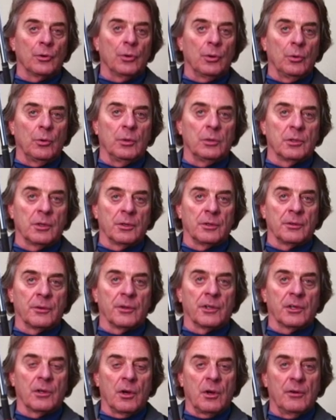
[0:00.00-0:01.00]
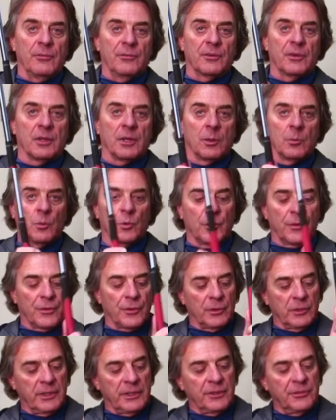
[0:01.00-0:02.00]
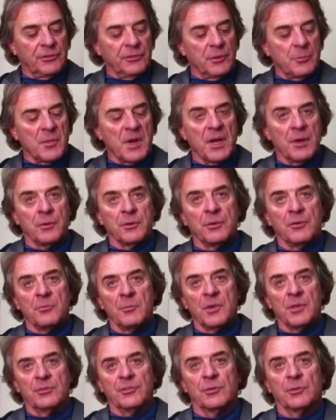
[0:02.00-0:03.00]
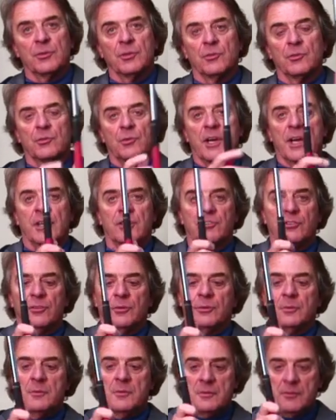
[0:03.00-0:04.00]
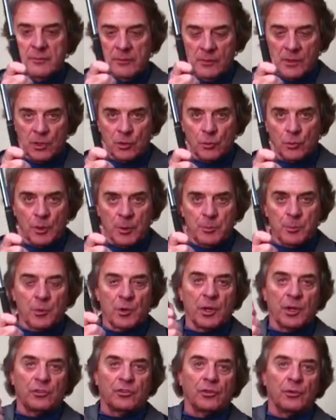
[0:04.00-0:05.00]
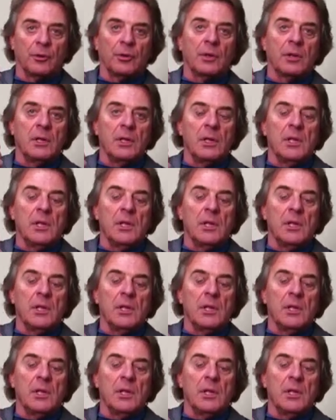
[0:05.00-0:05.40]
hold onto the golf club with the least amount of muscle contraction, grip pressure,